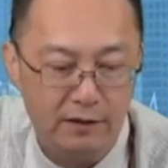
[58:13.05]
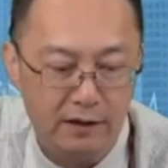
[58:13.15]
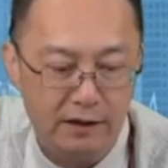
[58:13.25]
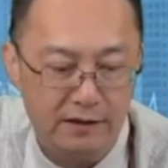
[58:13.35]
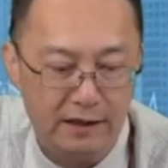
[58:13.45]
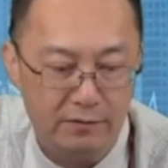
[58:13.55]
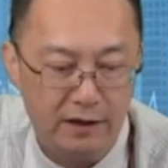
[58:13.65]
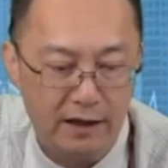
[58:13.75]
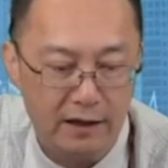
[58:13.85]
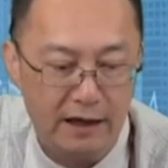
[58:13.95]
It seems
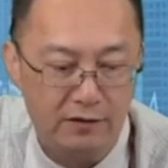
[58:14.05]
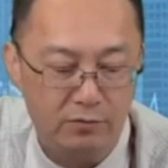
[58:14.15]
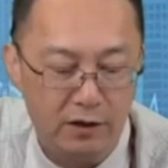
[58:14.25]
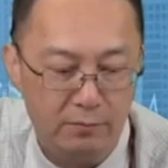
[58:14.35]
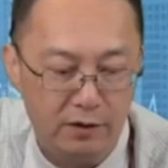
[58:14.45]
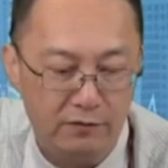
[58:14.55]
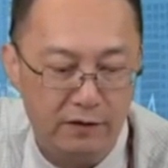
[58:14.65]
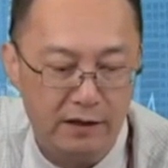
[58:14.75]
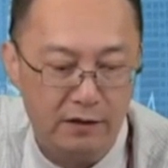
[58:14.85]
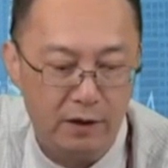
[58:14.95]
like it hasn't really been
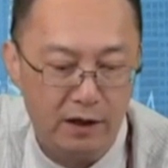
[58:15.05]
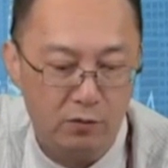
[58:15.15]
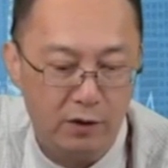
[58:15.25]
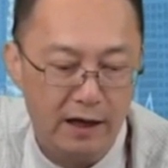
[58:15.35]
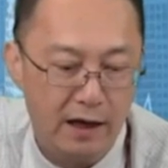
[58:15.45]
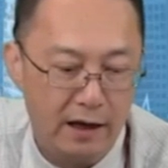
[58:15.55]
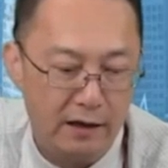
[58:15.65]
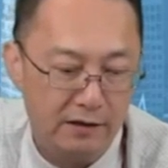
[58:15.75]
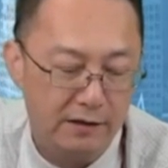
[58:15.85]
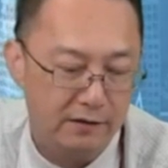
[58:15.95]
affected by OpenAI's